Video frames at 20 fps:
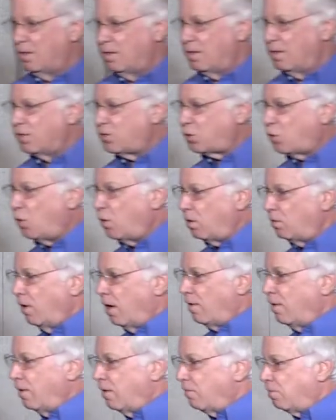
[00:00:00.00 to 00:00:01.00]
Let's go.
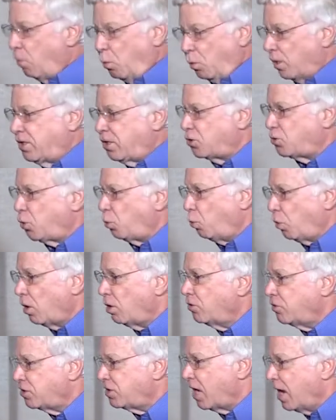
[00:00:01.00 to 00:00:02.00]
What does the
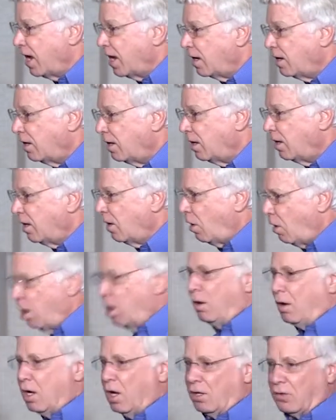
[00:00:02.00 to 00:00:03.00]
word say?
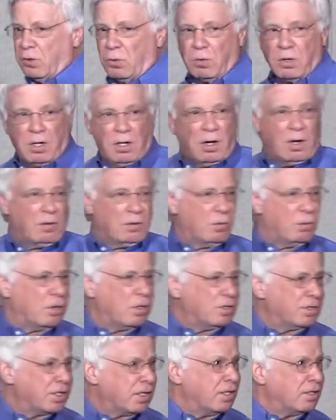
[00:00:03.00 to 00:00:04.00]
Oh, the word, the
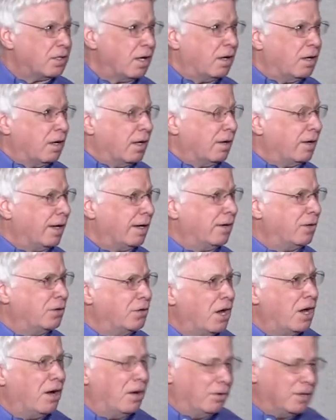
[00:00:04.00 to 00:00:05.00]
word says, I don't
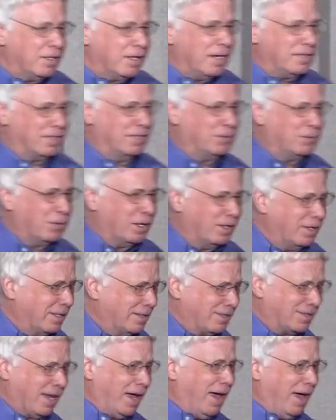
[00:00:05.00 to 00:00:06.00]
know. It doesn't really
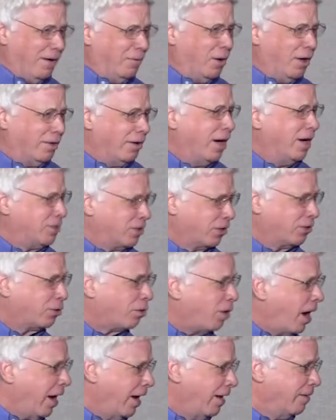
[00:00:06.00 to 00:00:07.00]
say whether I should
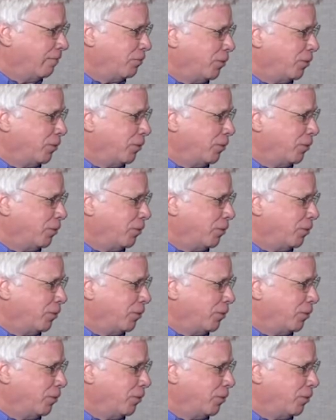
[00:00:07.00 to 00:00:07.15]
cry at a